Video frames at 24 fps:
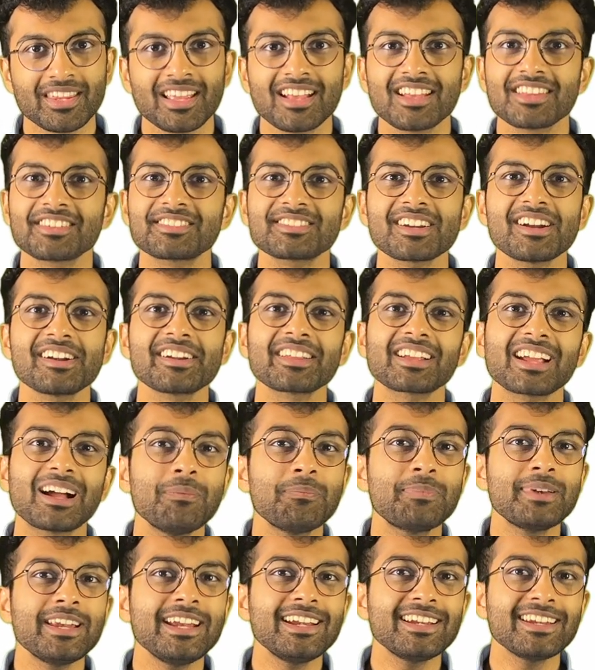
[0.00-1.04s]
Start a
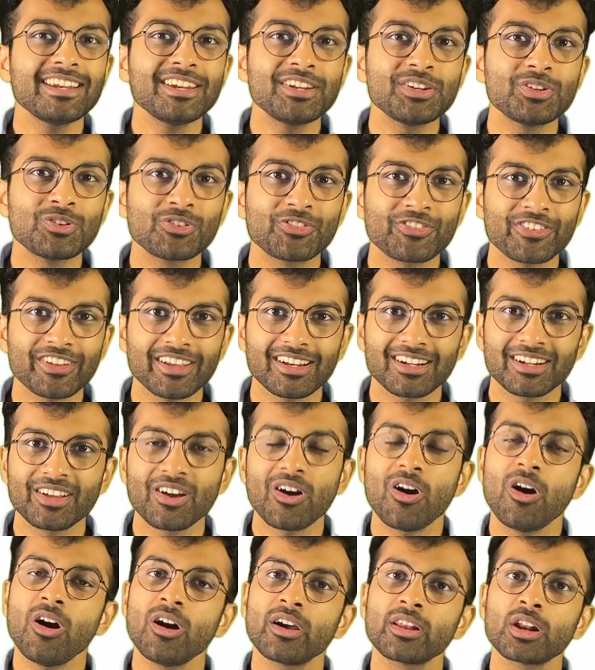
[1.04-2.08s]
completely new field
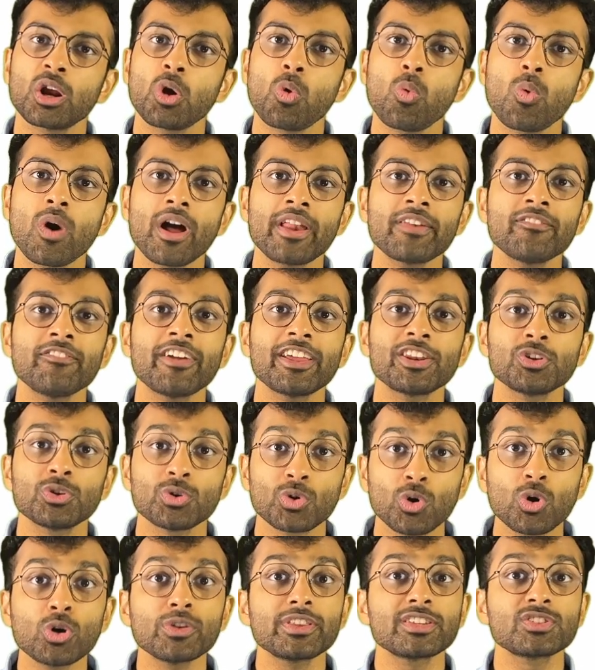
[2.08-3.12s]
or one where you
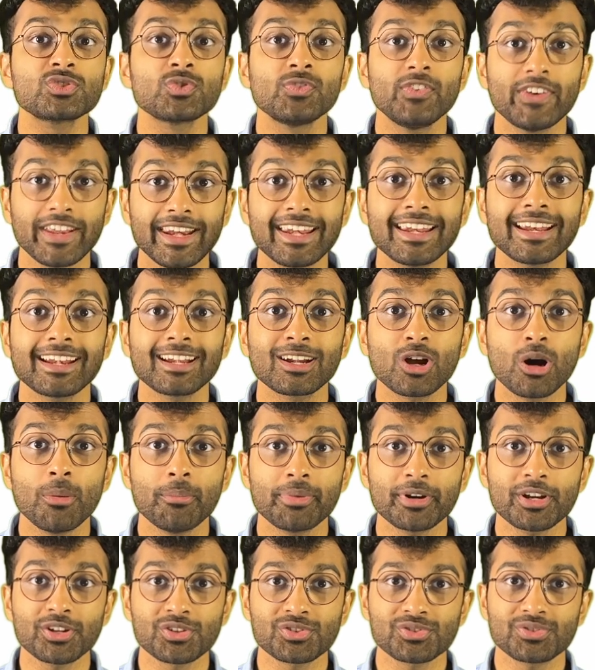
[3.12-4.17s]
know there's very little
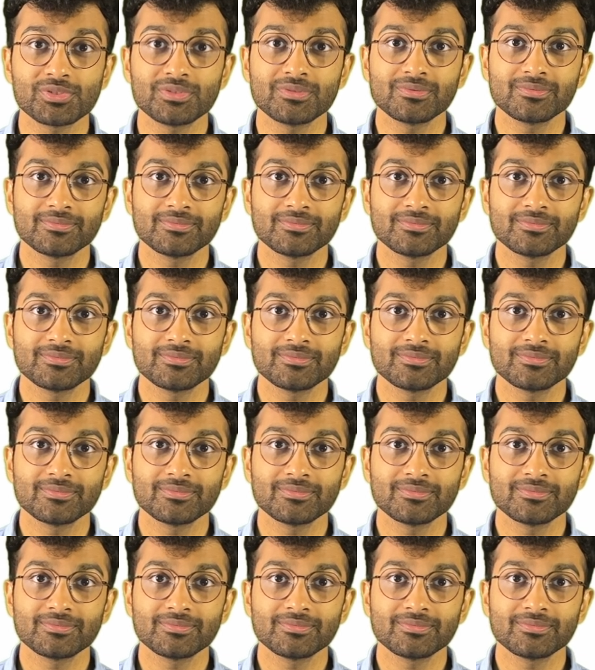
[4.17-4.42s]
competition.